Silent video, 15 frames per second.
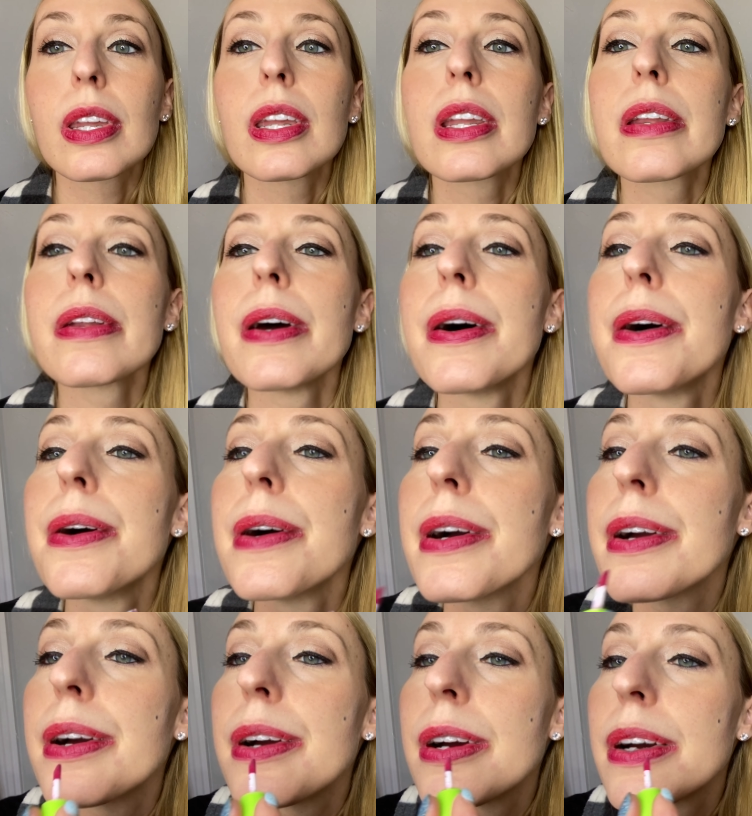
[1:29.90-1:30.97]
So
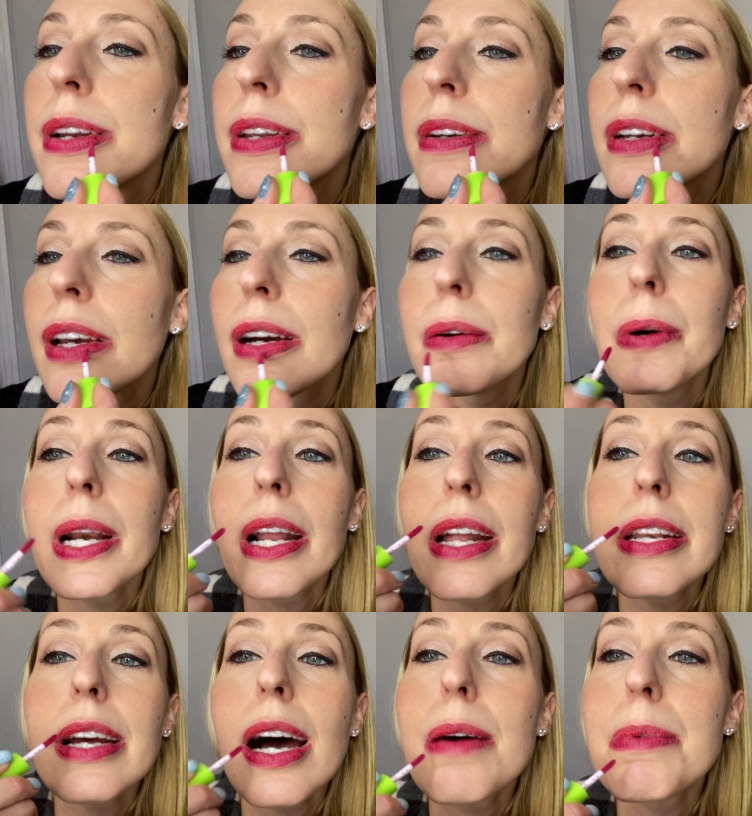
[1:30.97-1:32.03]
you got one on
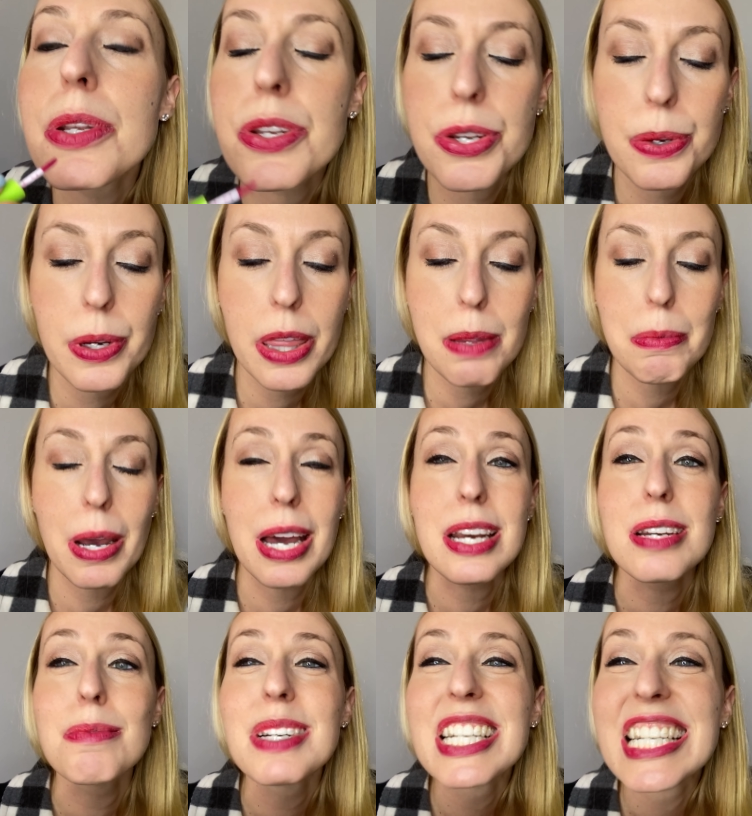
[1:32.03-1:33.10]
top and two on the
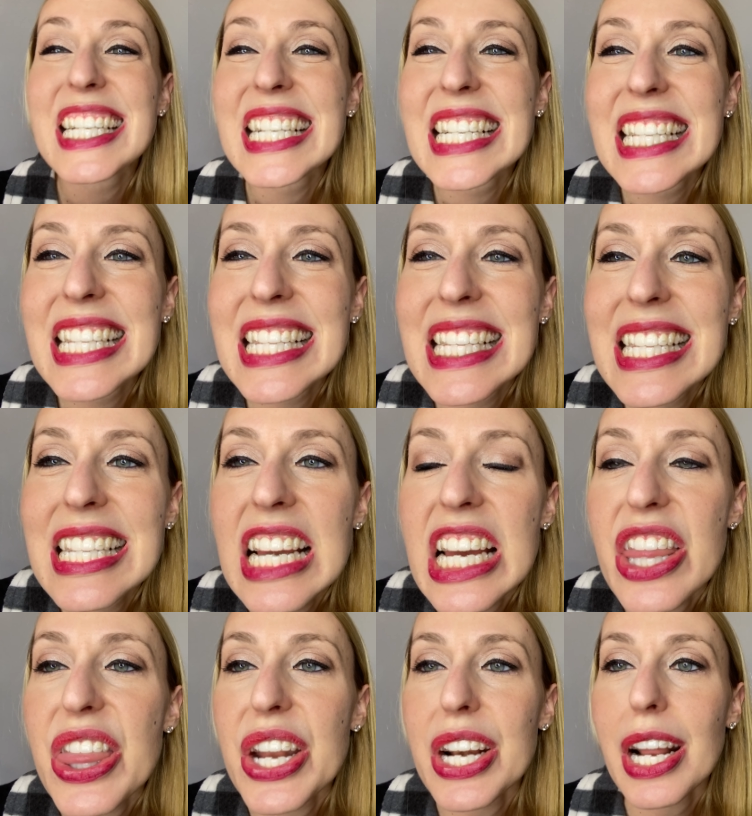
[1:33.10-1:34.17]
bottom
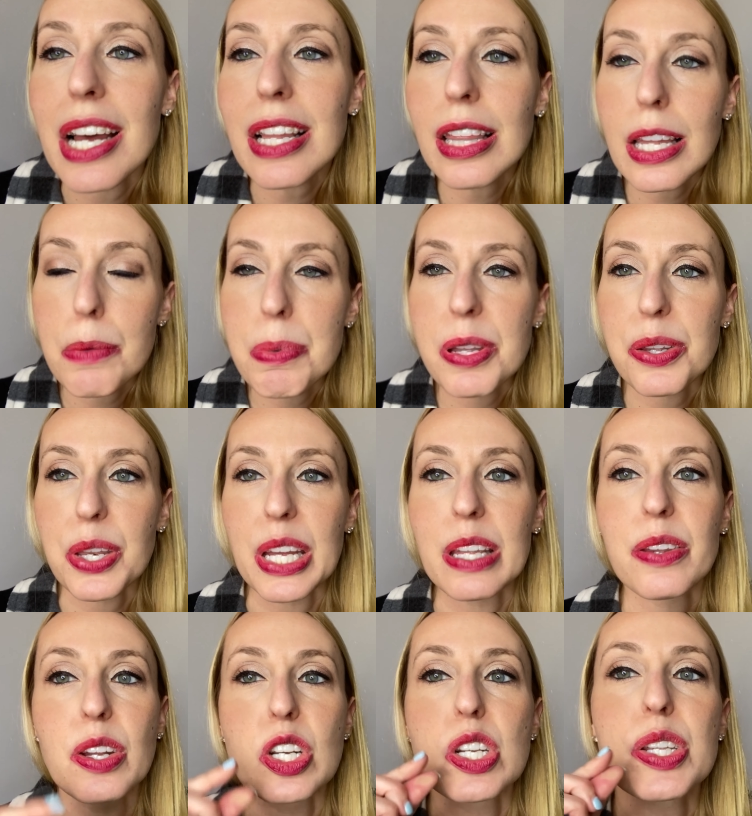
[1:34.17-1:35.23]
and they're not lipsticks,
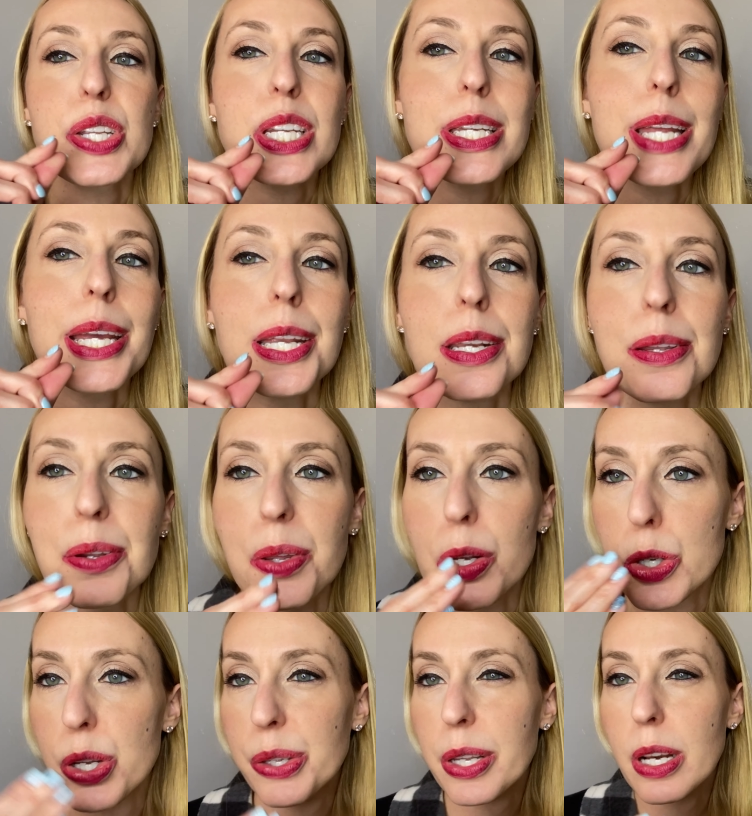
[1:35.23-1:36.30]
they're just a tint. So they're
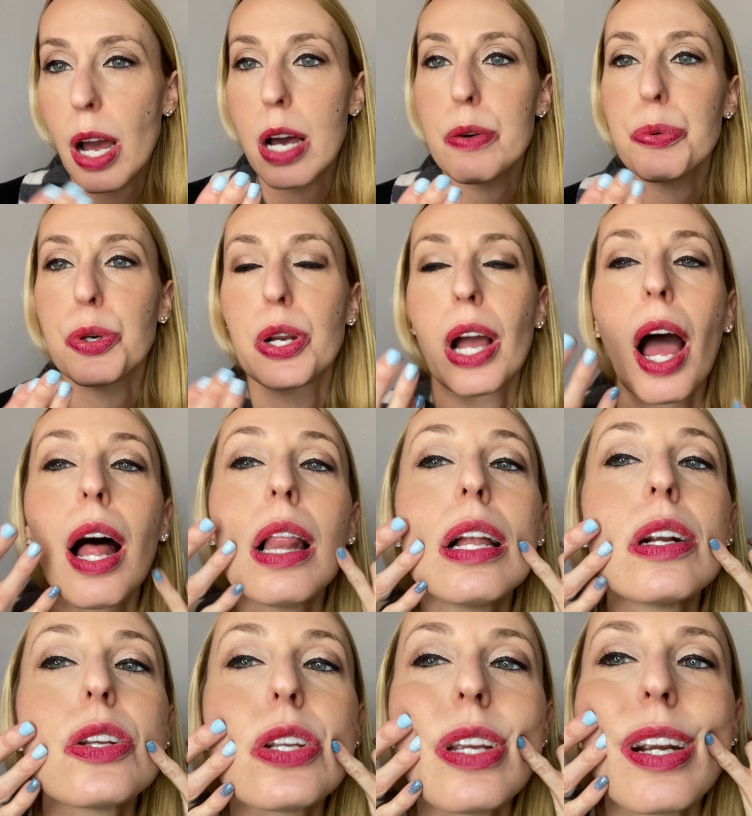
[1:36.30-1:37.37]
just gonna offer color
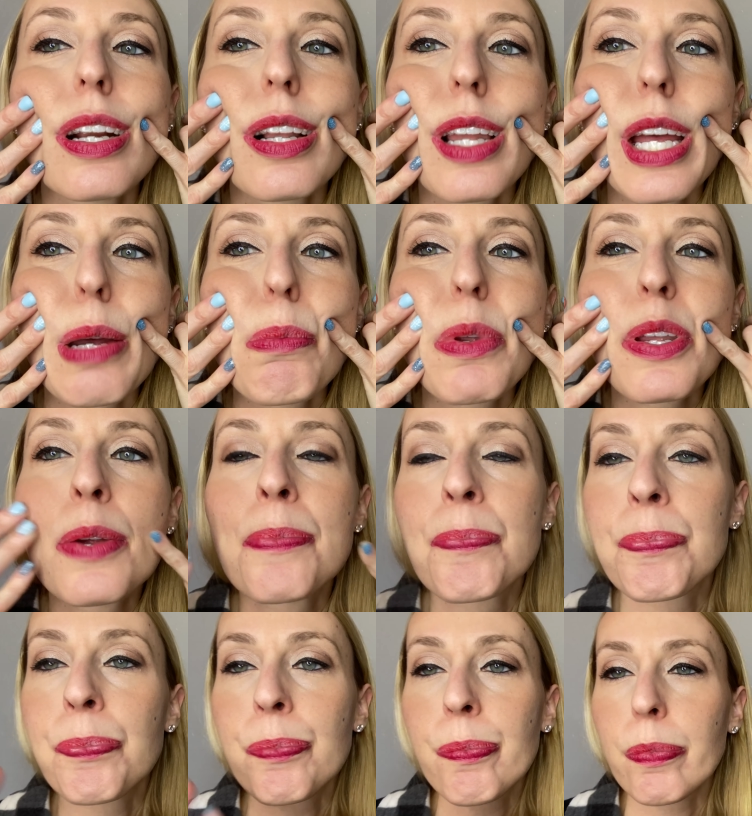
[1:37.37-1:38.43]
to your lips.
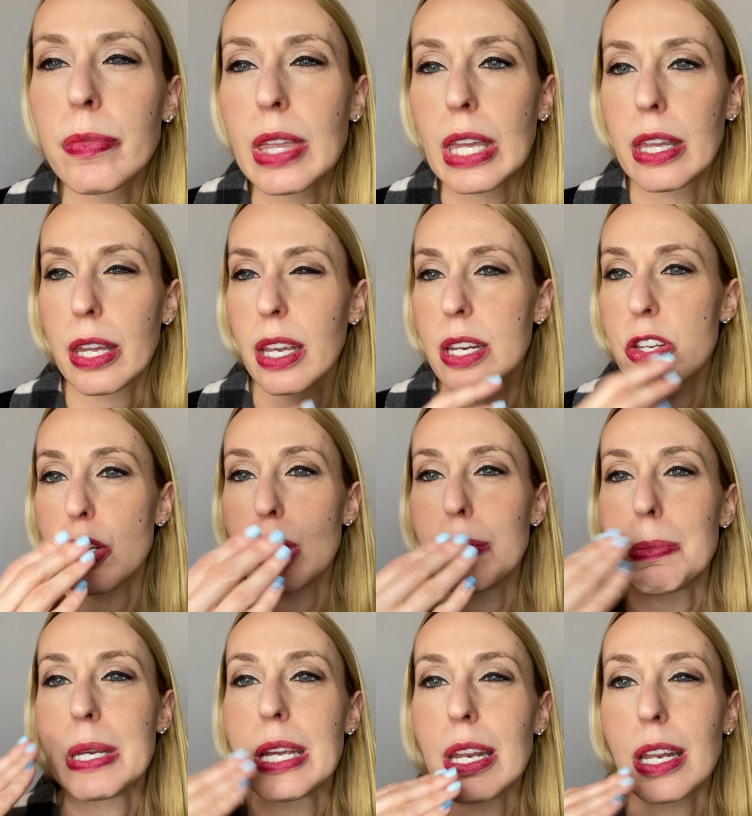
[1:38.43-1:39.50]
They shouldn't
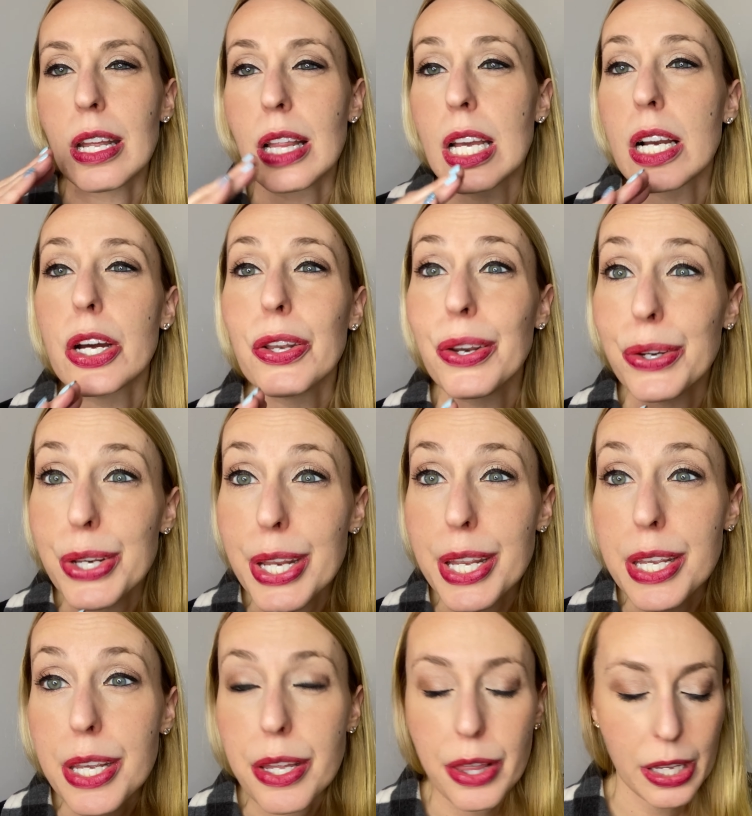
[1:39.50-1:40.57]
be getting like on your
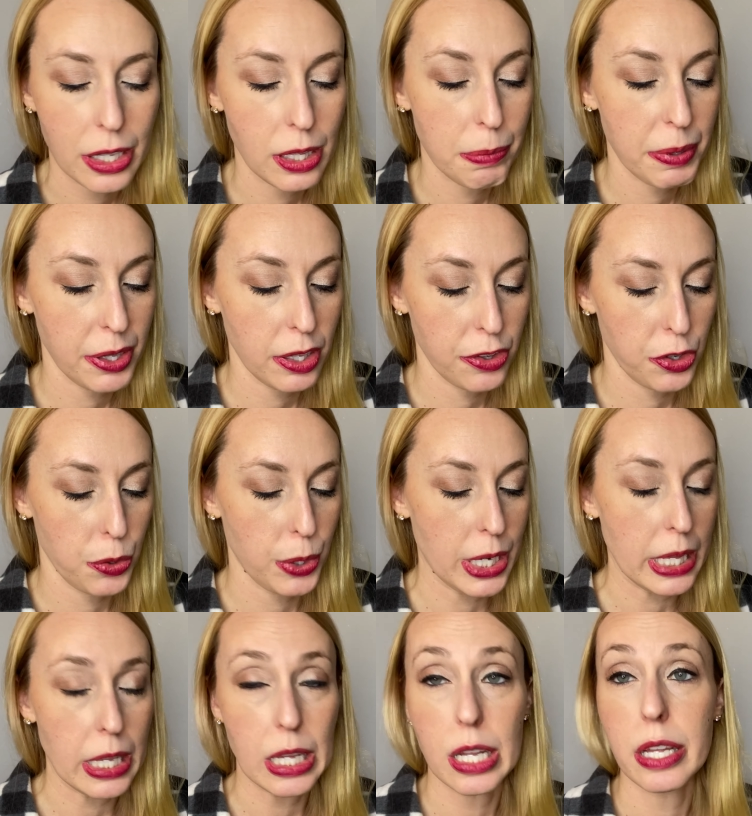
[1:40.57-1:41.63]
teeth like lipsticks do or
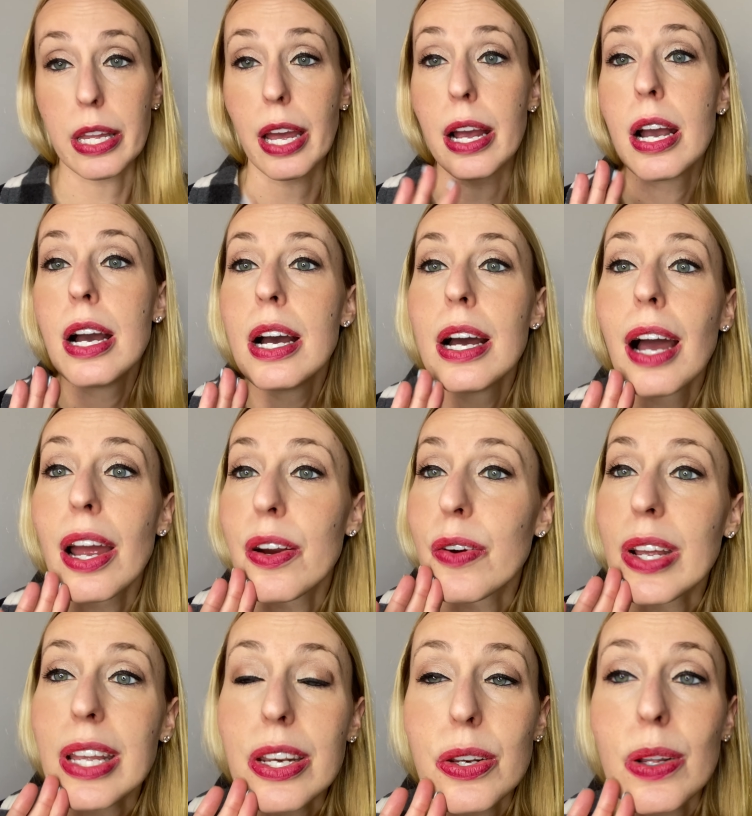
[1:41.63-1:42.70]
anything like that. I
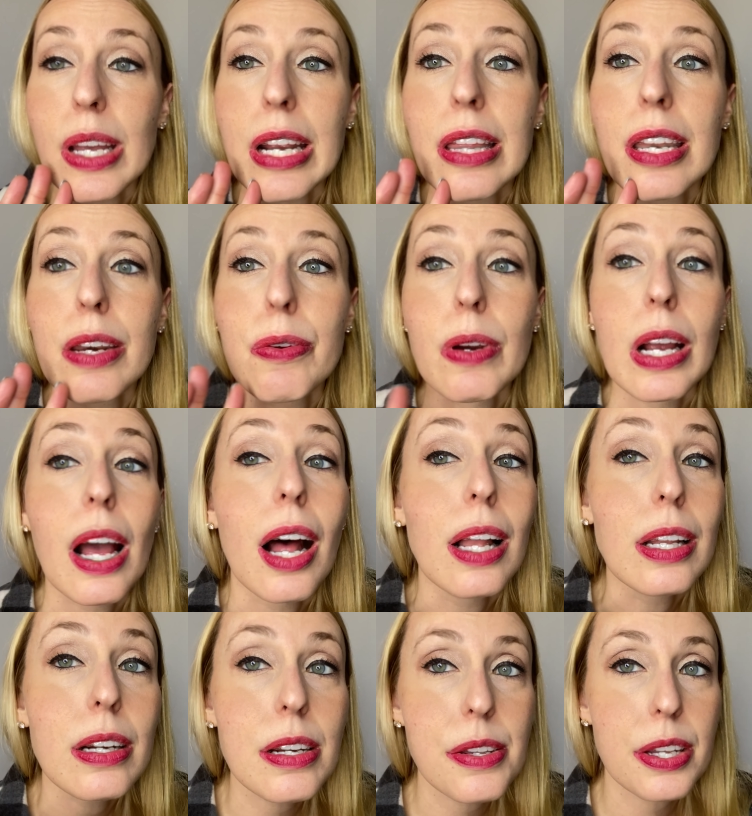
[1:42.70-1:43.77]
really do like the different
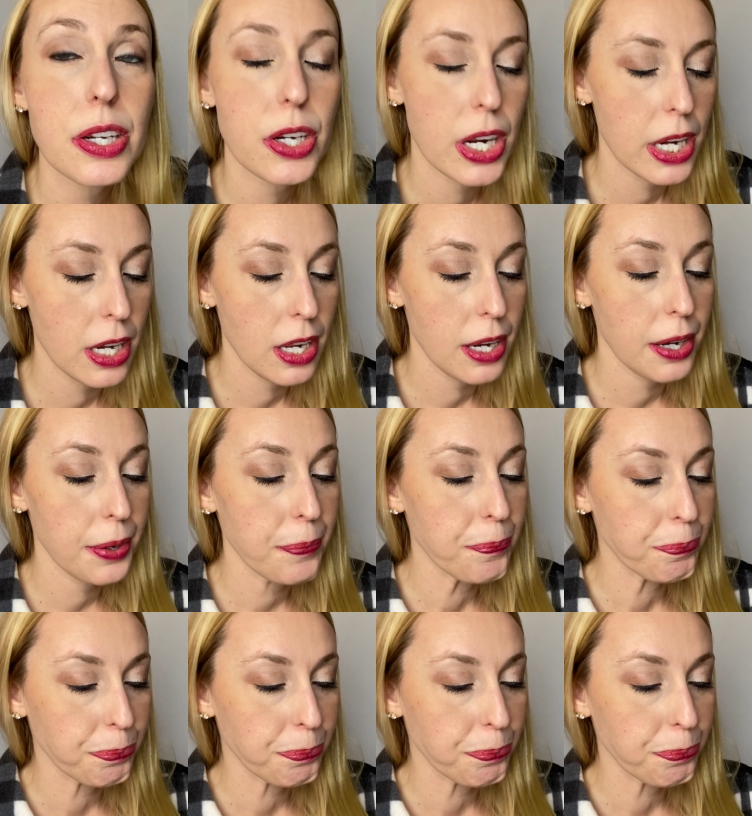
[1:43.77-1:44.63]
colors that are in here.